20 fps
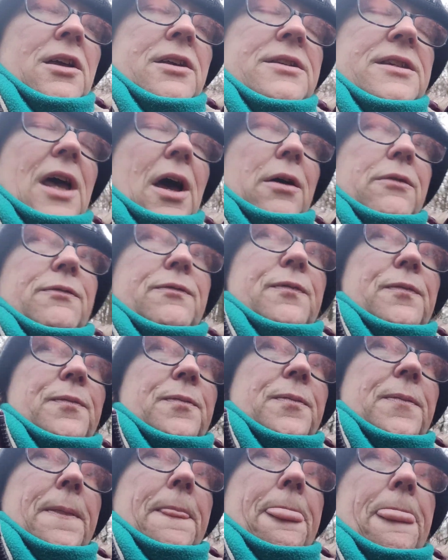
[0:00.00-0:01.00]
So
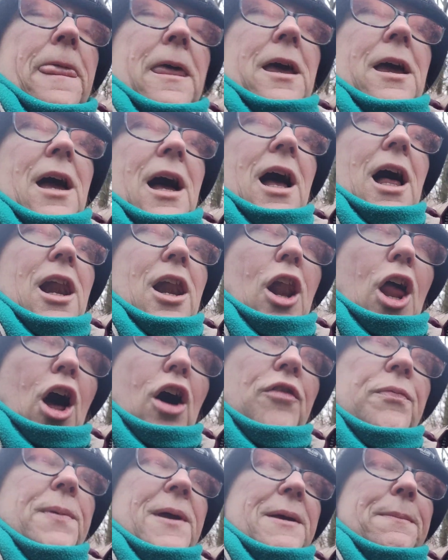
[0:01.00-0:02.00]
a
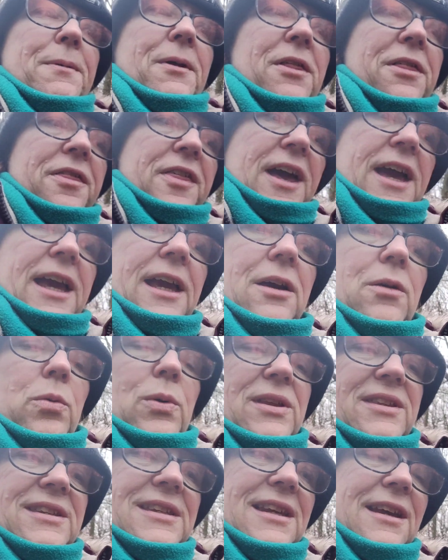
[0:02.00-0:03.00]
lot of people think
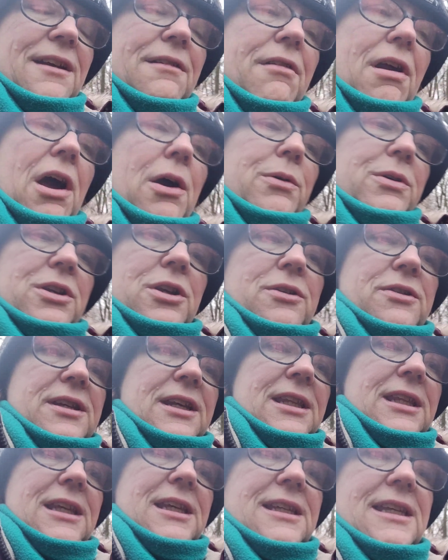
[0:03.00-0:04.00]
with Xero and
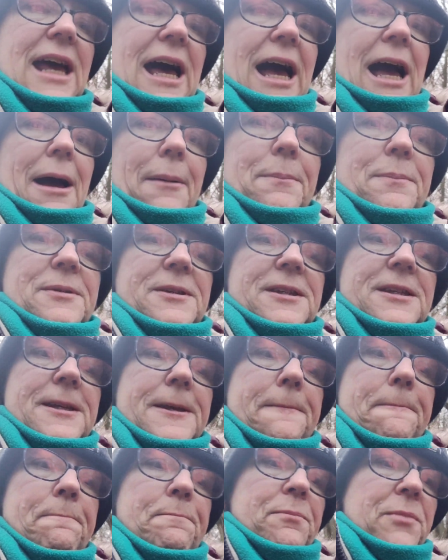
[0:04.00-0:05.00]
using these
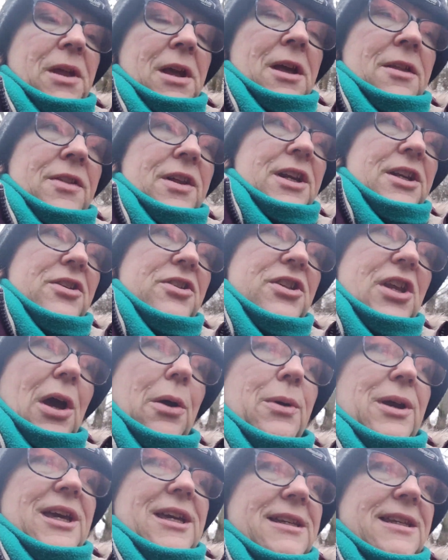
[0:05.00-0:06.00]
apps that it's
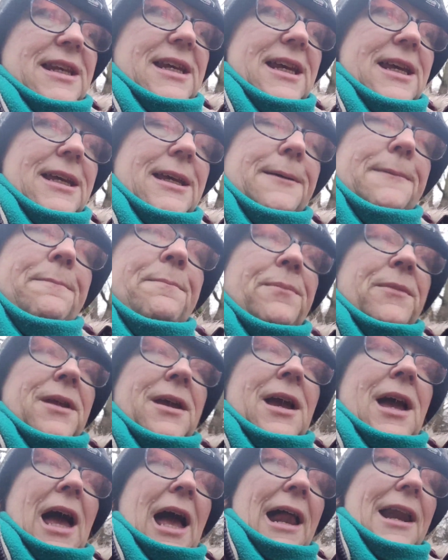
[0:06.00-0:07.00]
so easy,
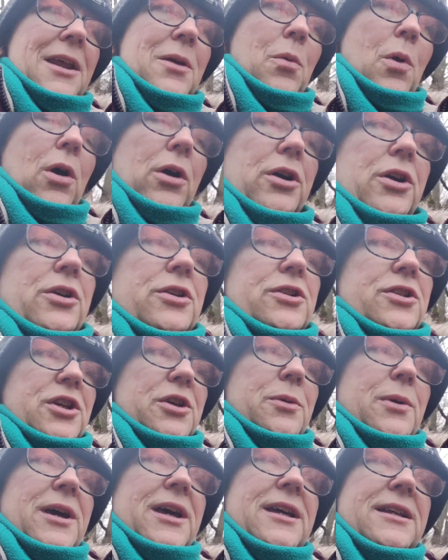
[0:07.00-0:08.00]
anyone can
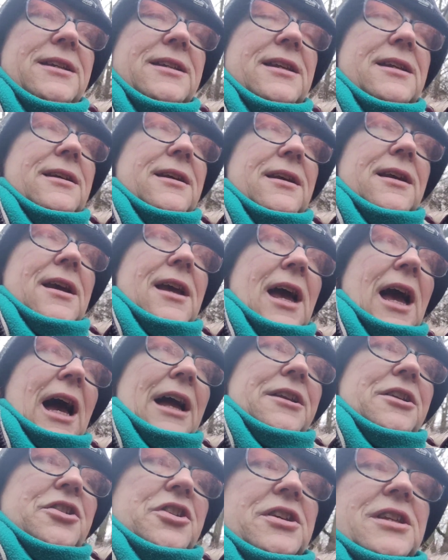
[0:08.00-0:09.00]
do it,
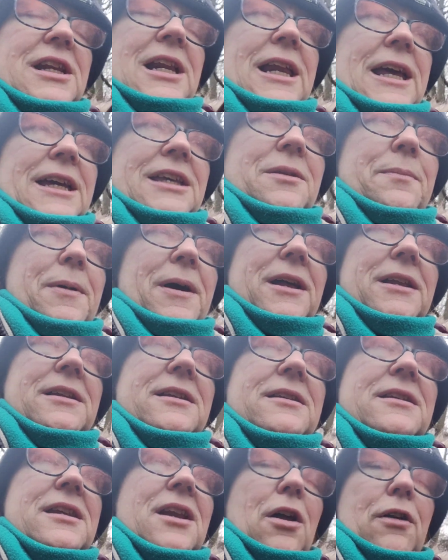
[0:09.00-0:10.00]
and you just click the
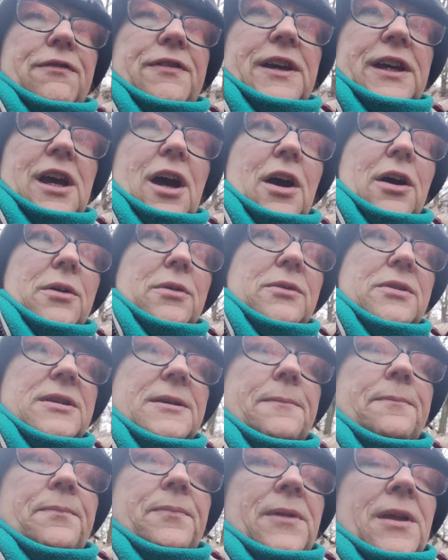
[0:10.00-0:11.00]
buttons and off it goes.